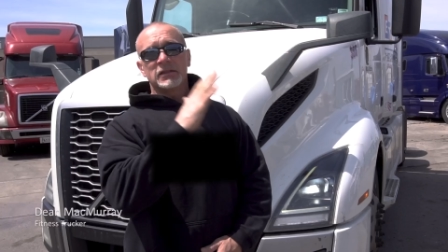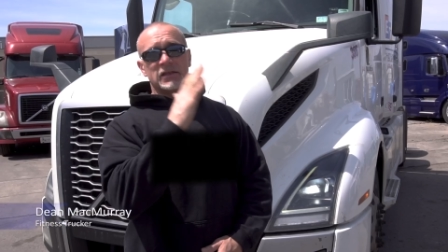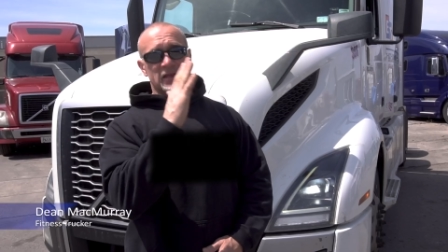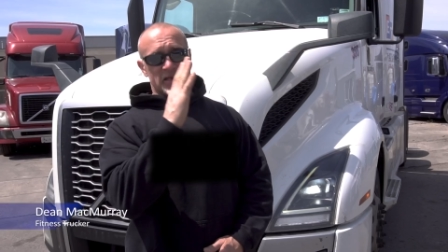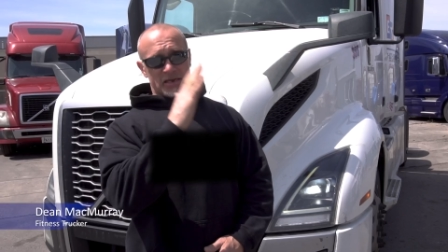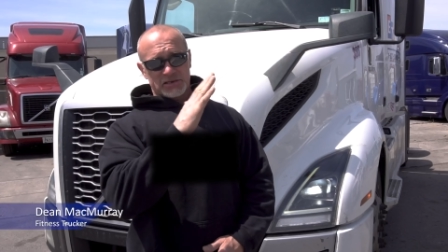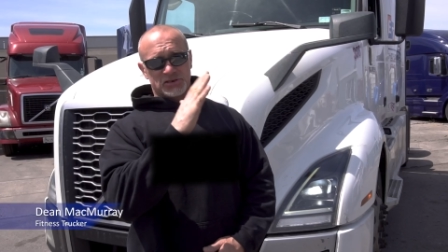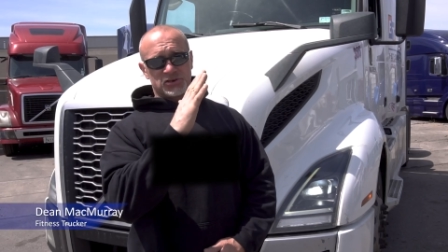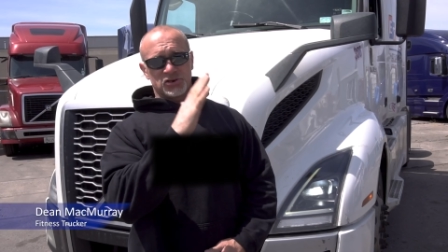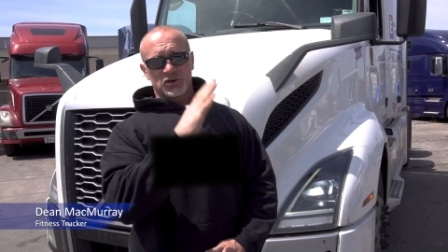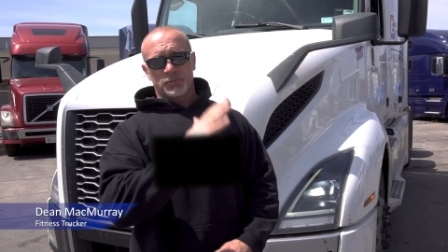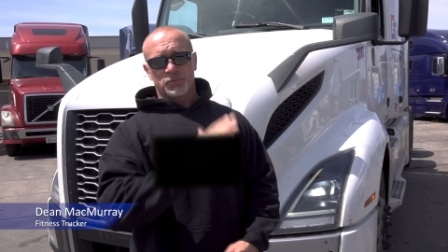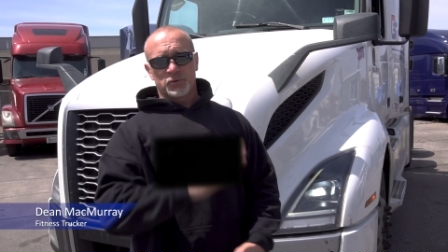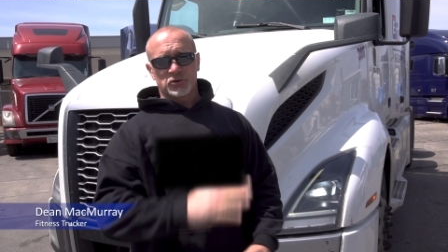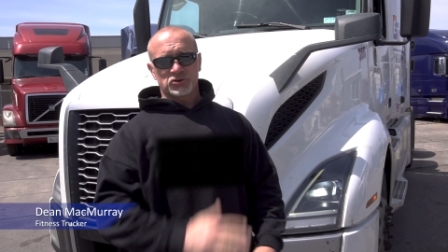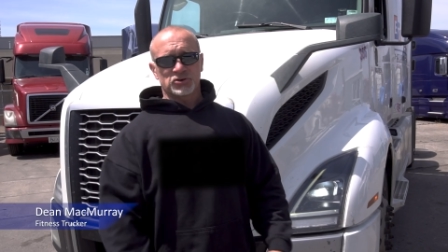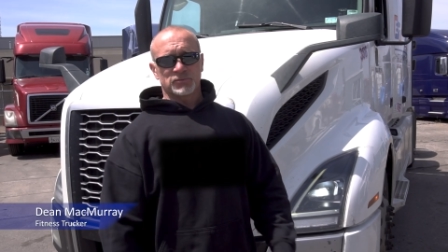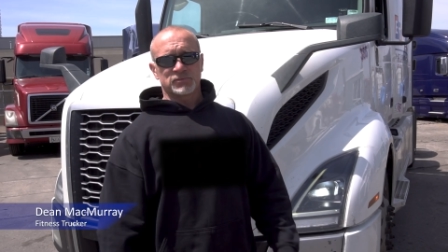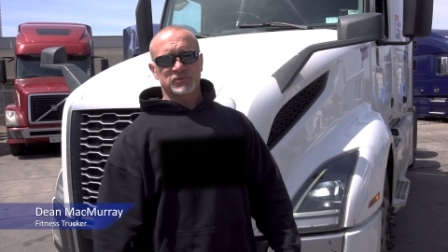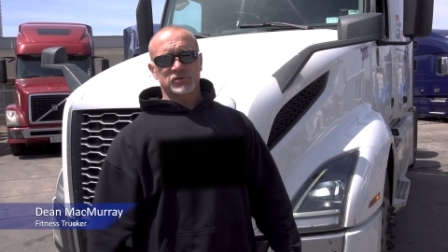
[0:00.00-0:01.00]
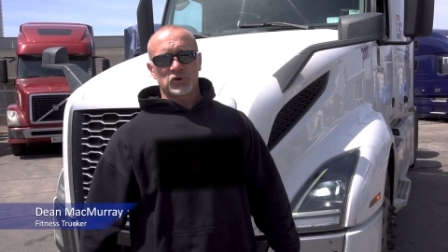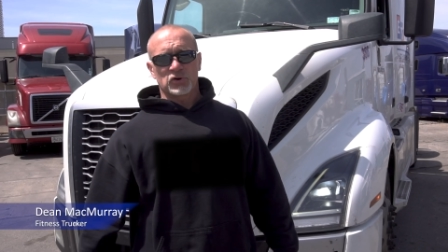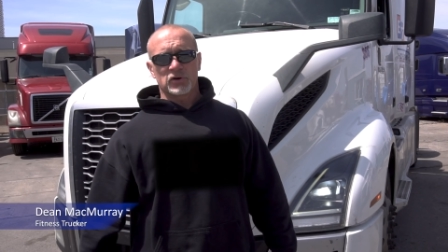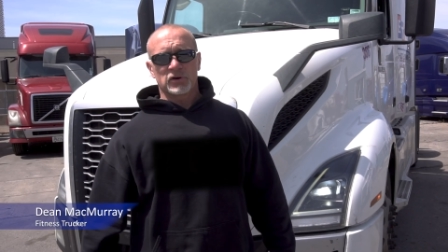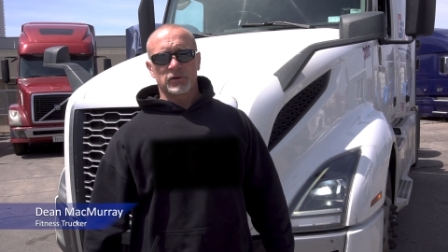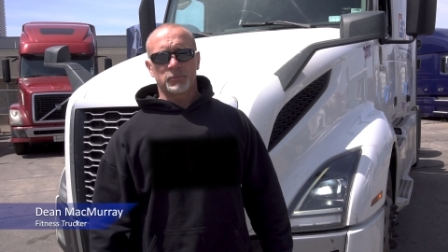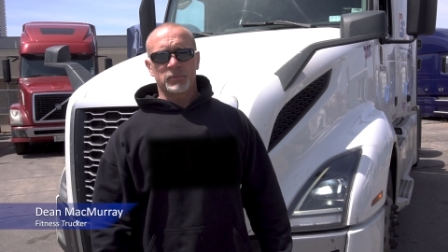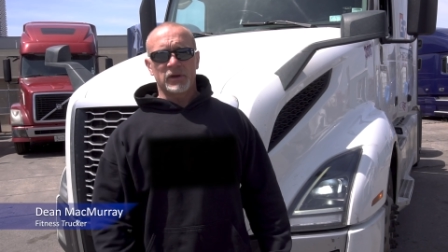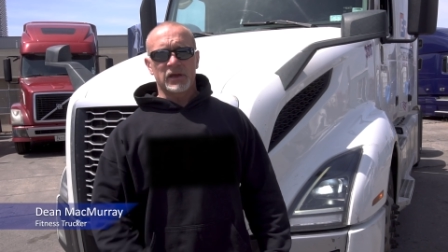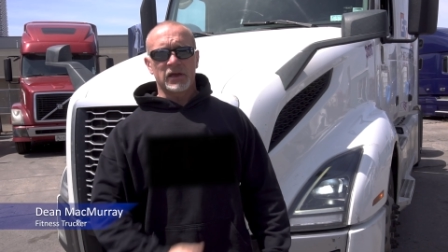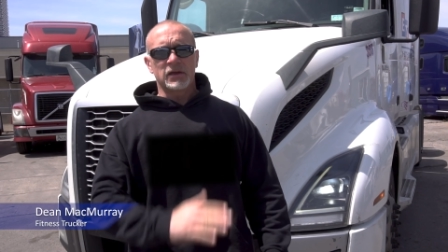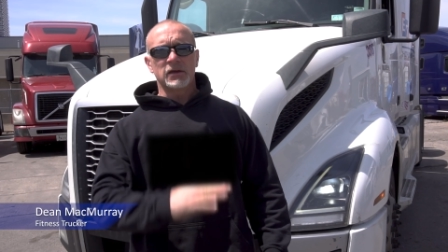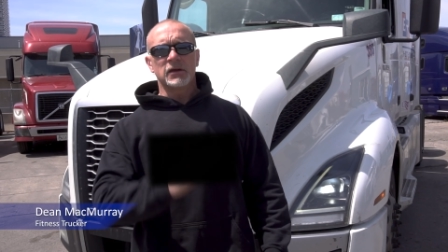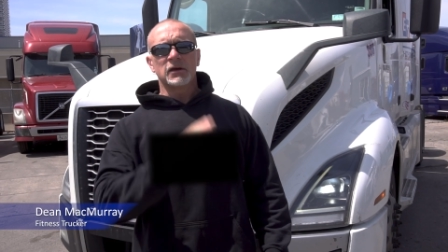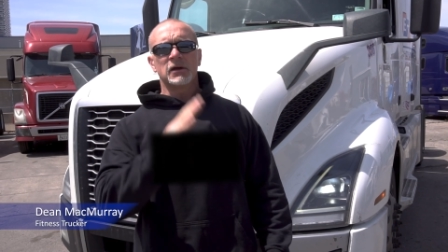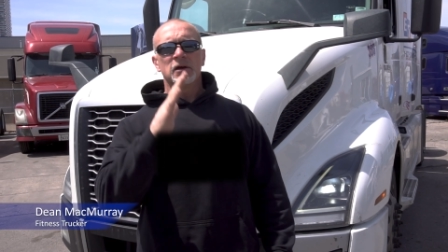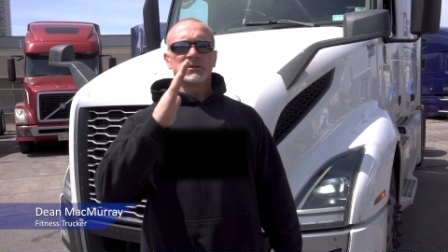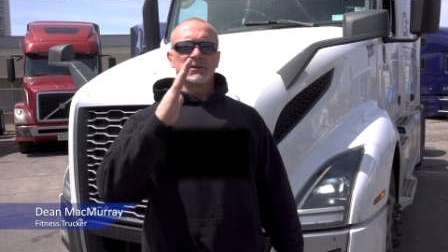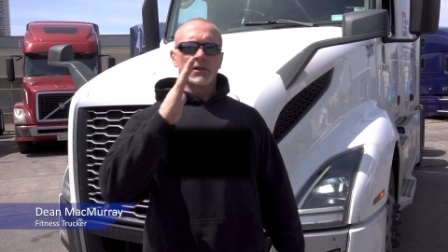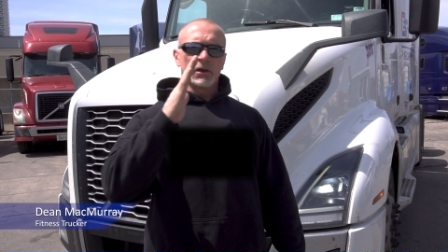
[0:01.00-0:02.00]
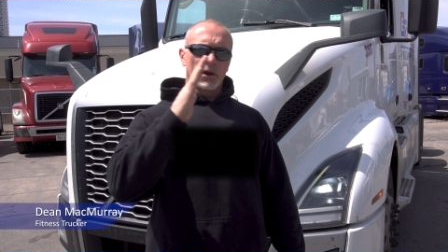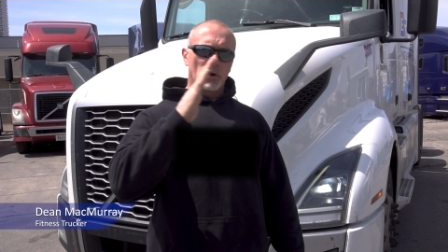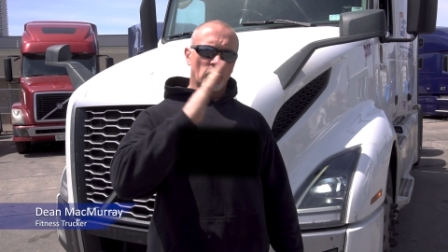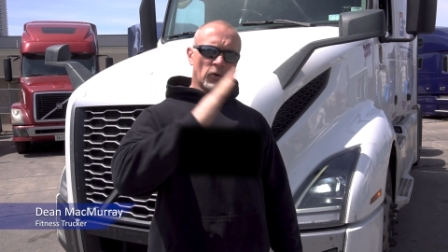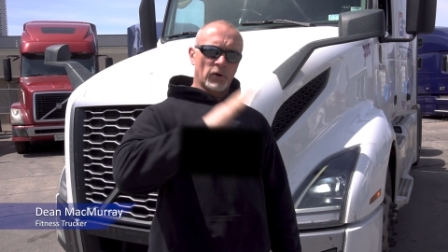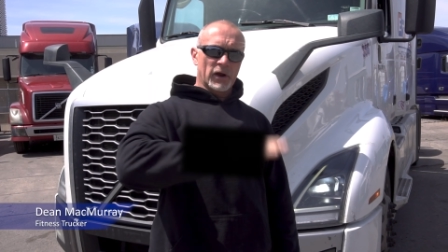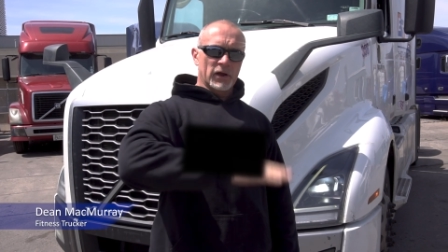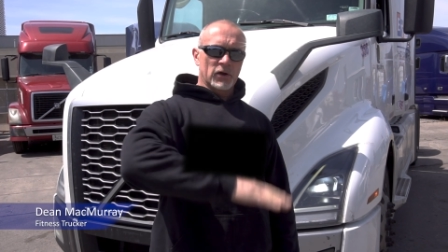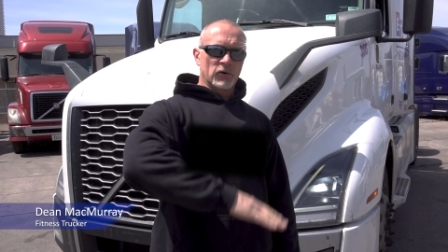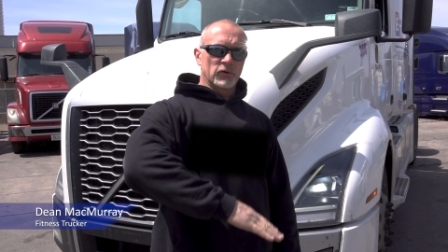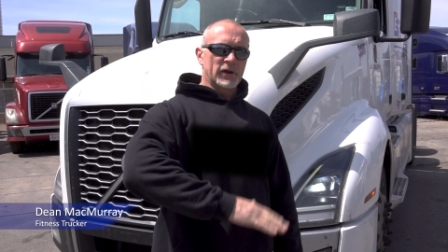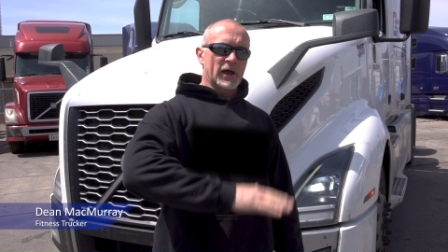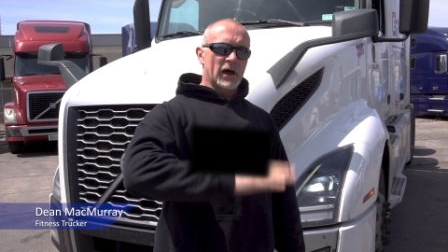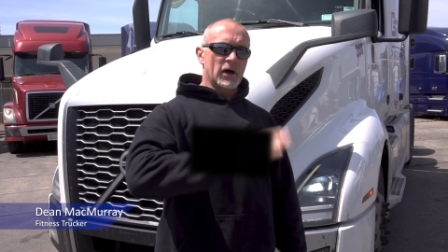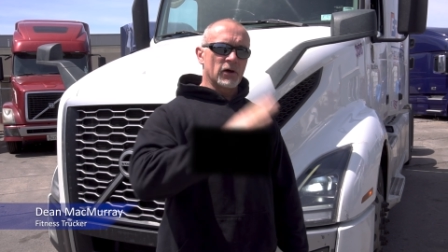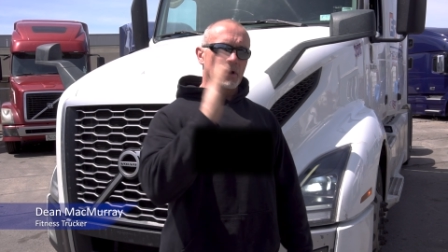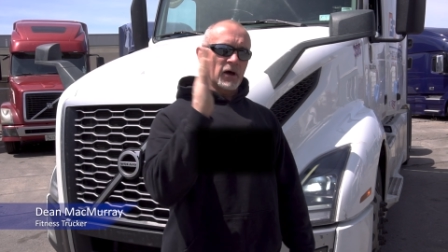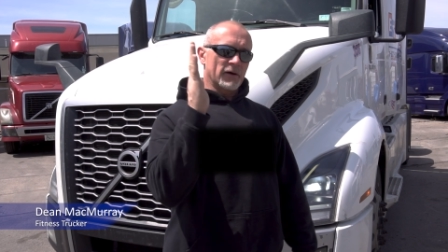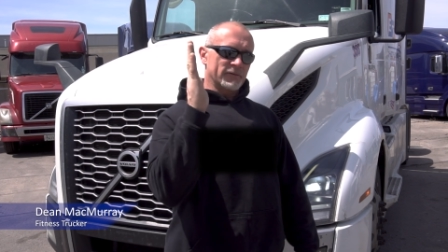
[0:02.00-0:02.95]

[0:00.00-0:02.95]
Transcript: the easier the push-up's going to be. The lower I go down,